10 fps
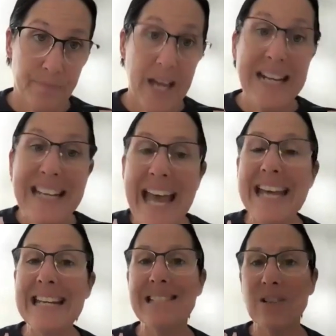And
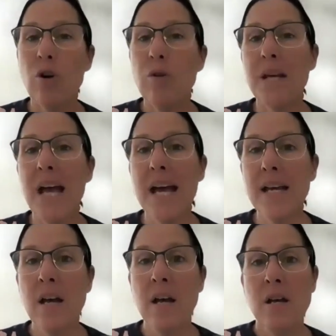again, it's got to be
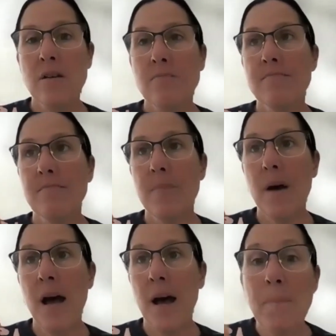a
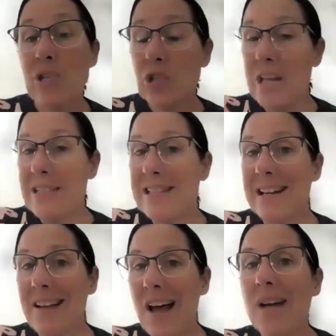pitch that's in
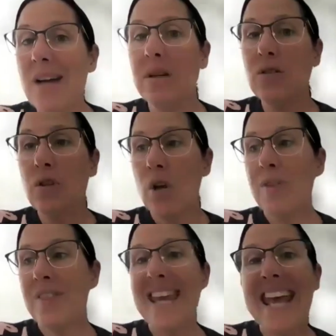alignment
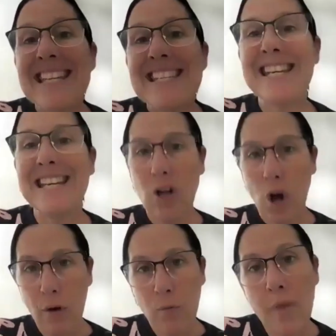with the etiquette
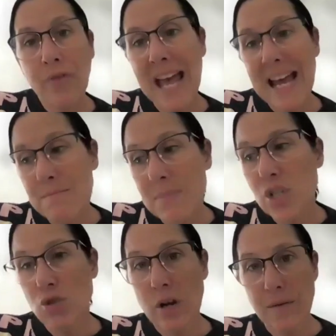of what the
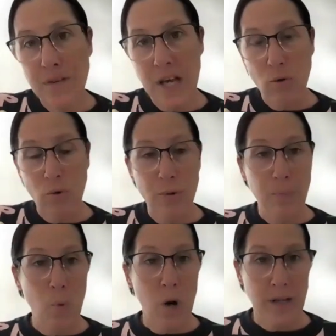administrator for that group
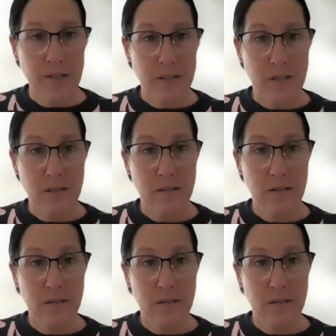wants.